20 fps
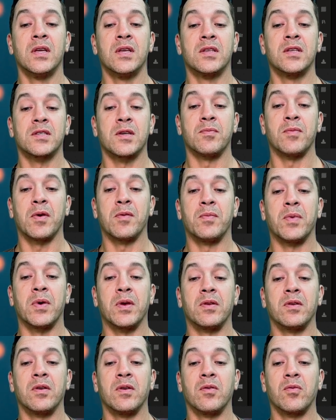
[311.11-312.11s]
Some have
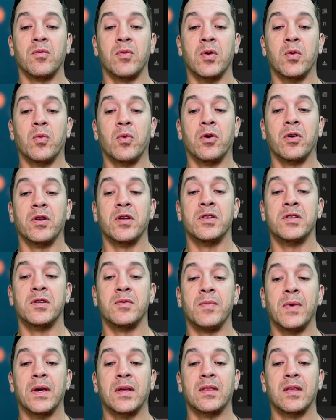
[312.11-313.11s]
been reworded
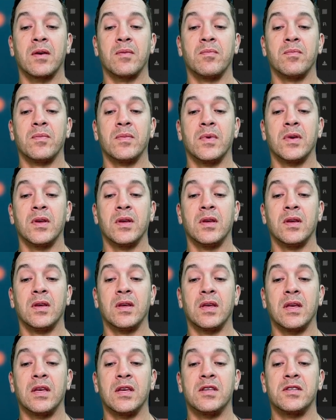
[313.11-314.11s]
to make them
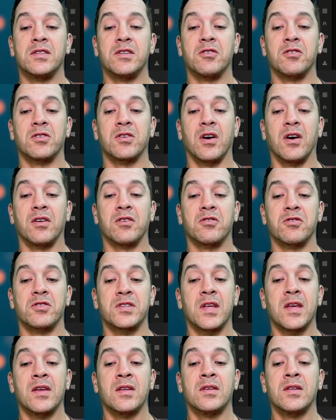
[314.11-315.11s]
easier to
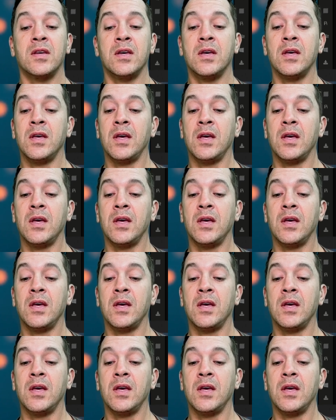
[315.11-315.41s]
understand.